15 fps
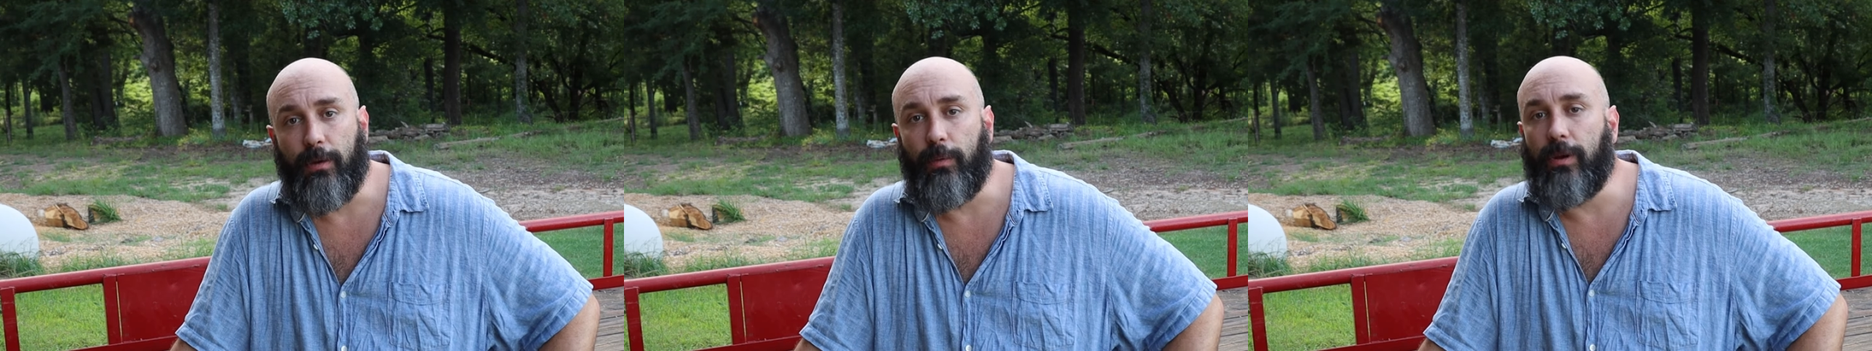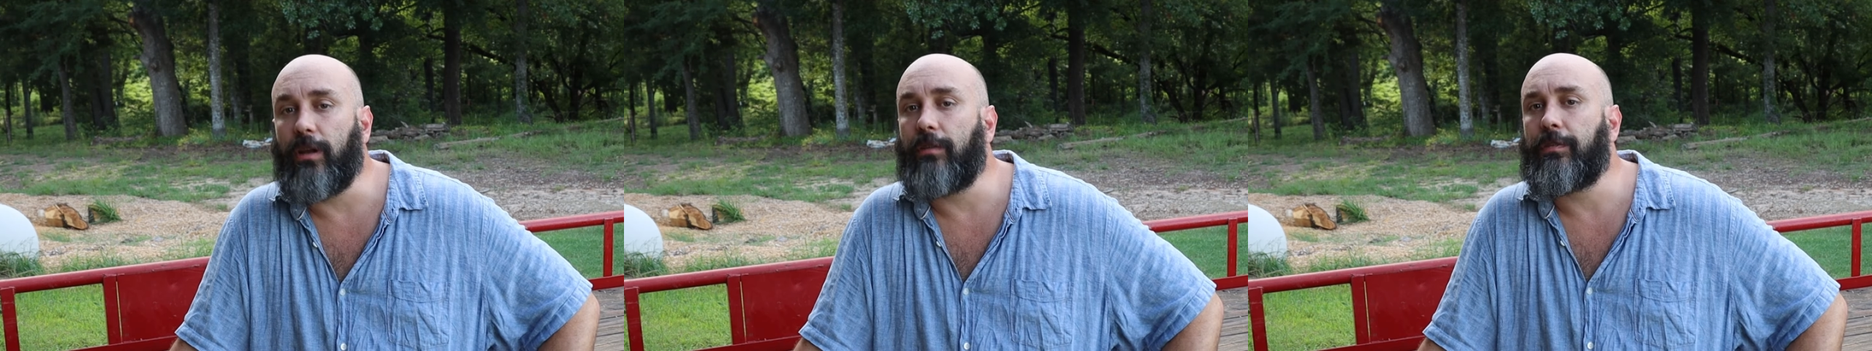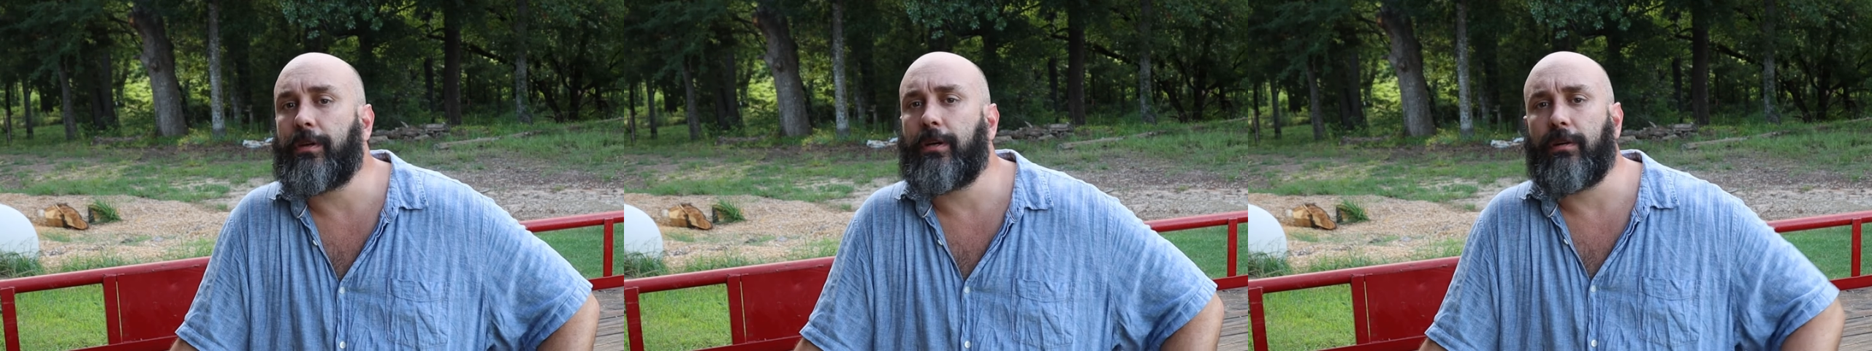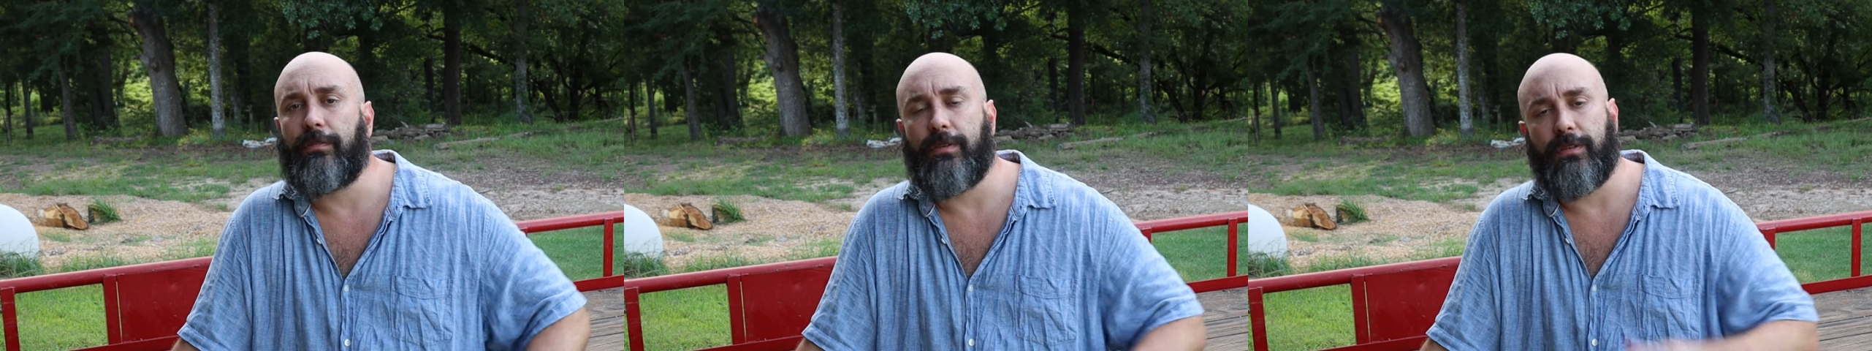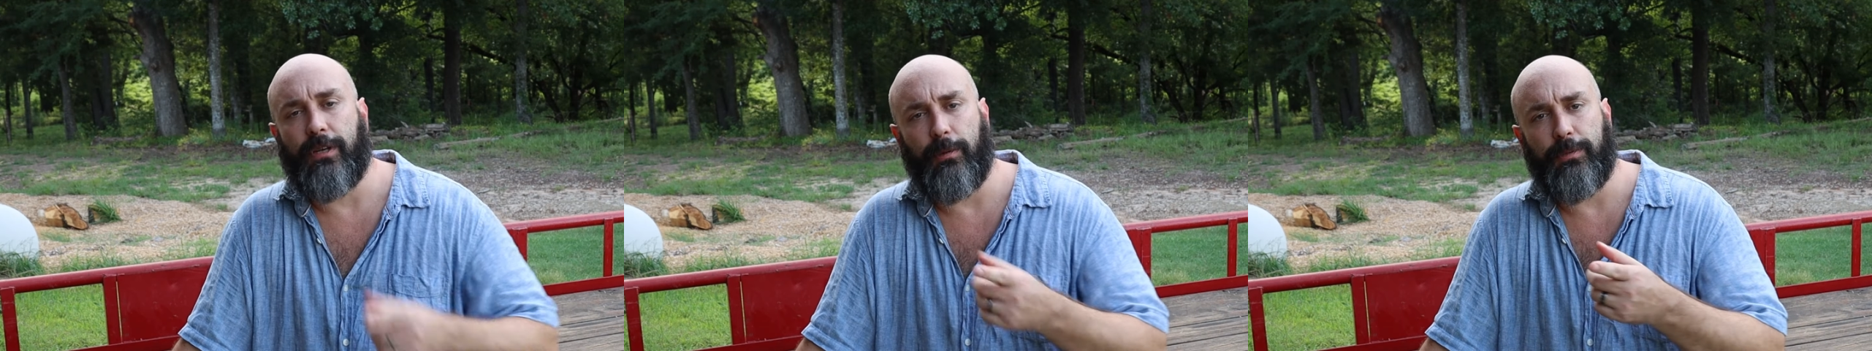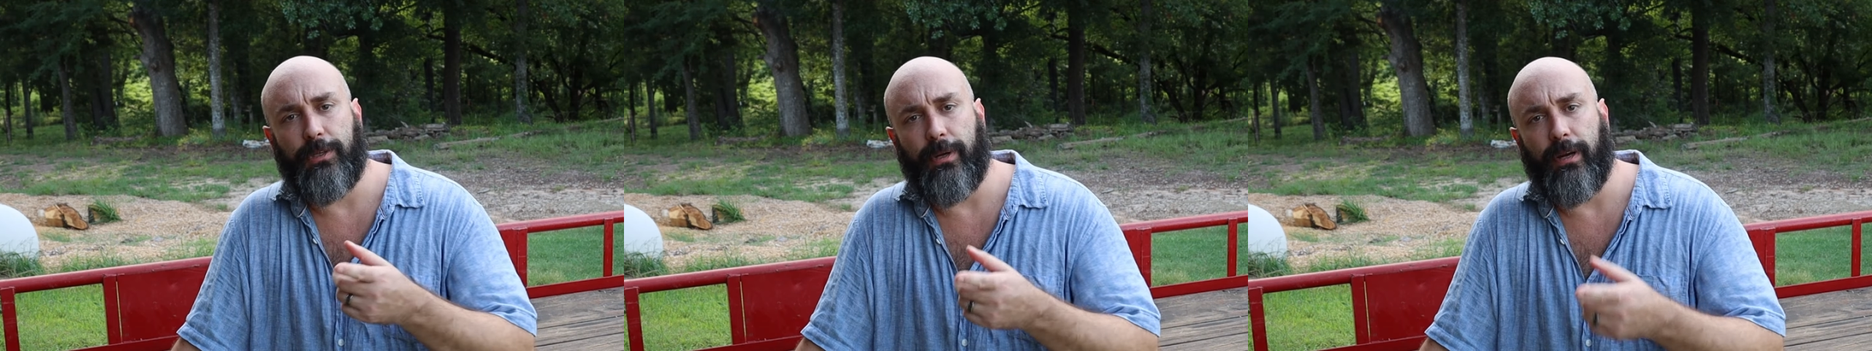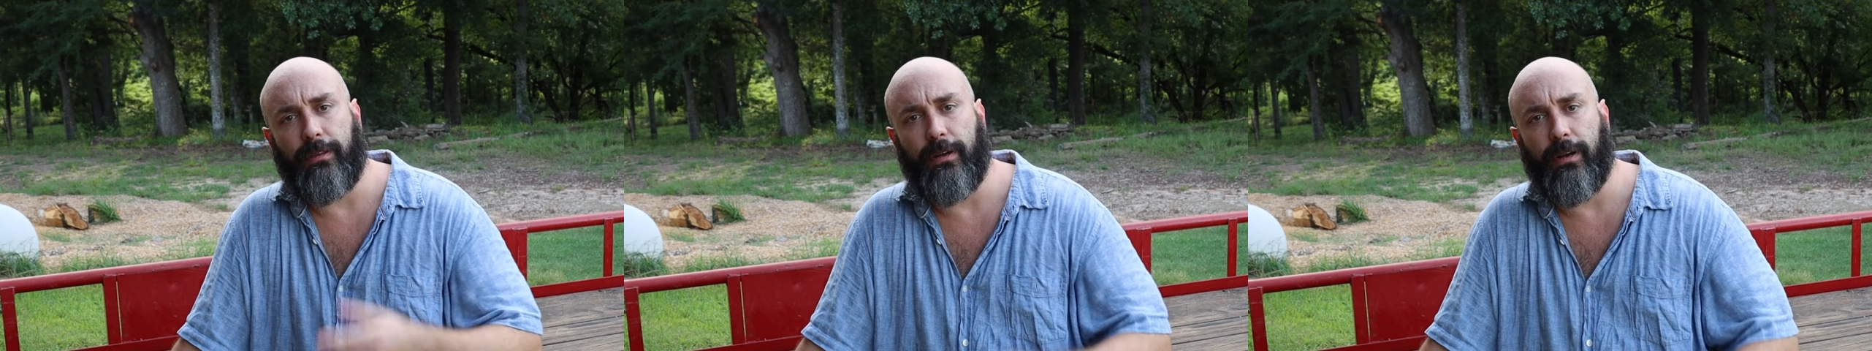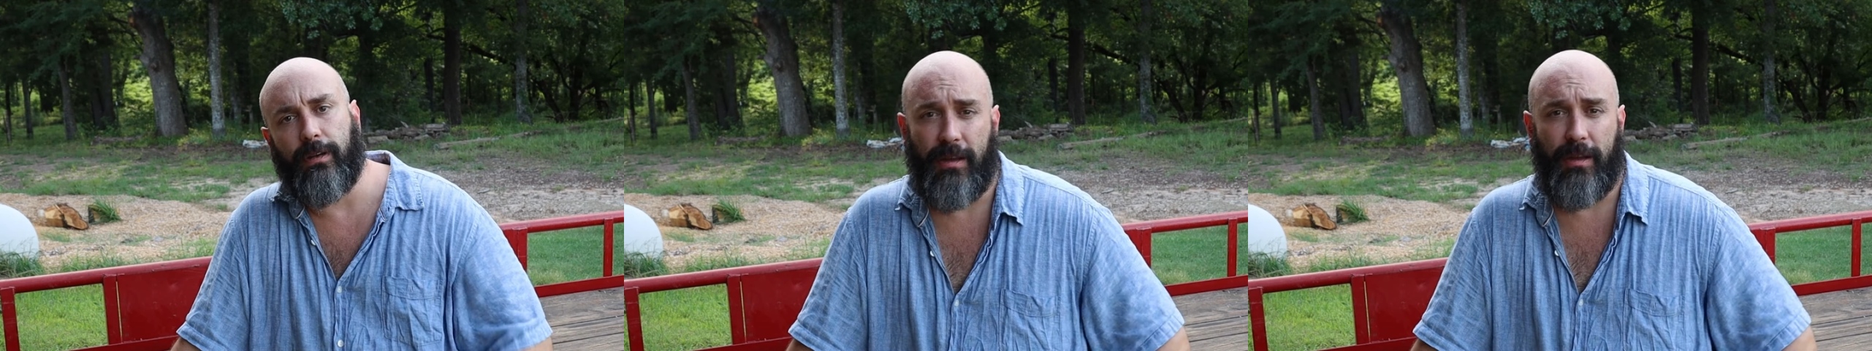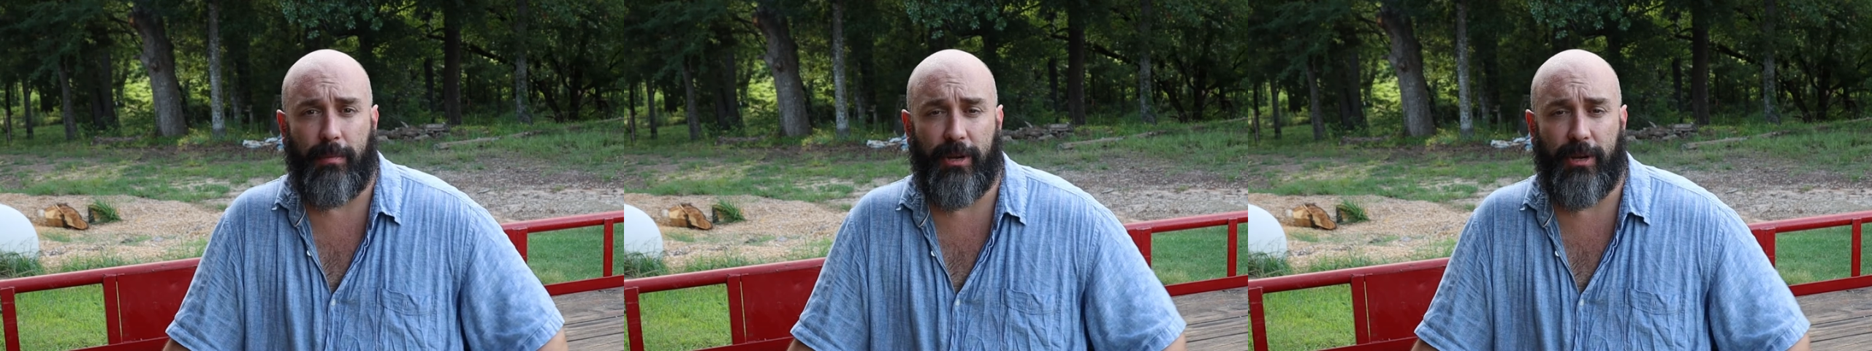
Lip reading: We'd love to hear if this helps you out there.